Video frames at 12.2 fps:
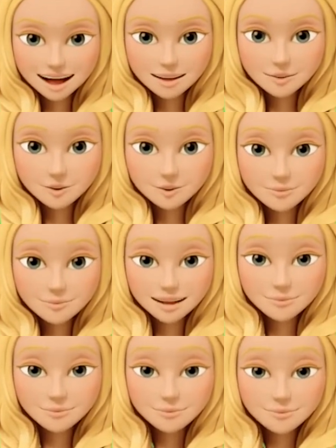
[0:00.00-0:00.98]
Printful,
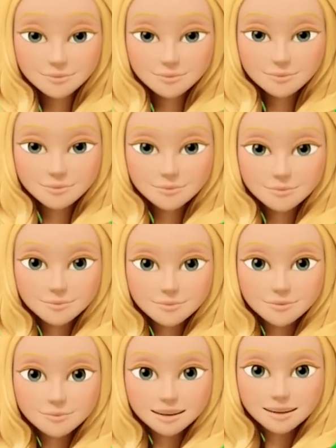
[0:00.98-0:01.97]

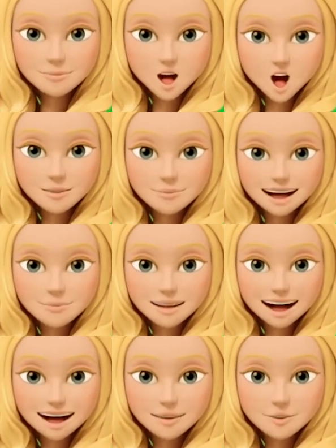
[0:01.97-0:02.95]
the profit margin you
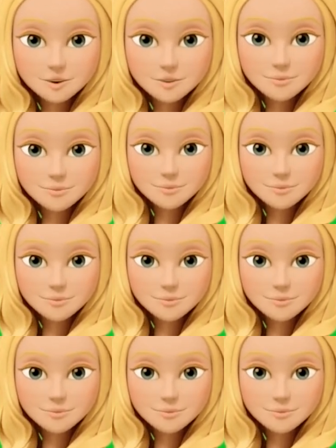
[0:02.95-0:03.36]
determine,